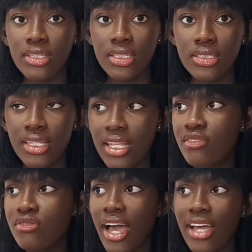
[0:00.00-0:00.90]
on this, and
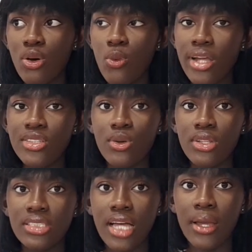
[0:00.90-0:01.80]
I don't wear it all
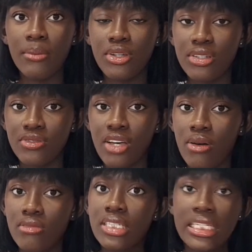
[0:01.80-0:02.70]
the time because of
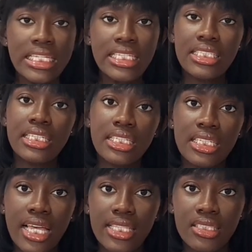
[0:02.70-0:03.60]
how
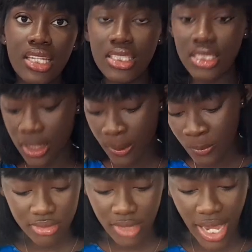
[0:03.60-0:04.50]
easily it gets dirty.
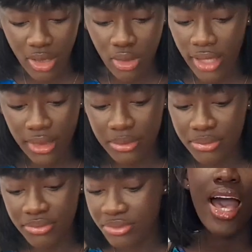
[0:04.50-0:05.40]
I don't like them.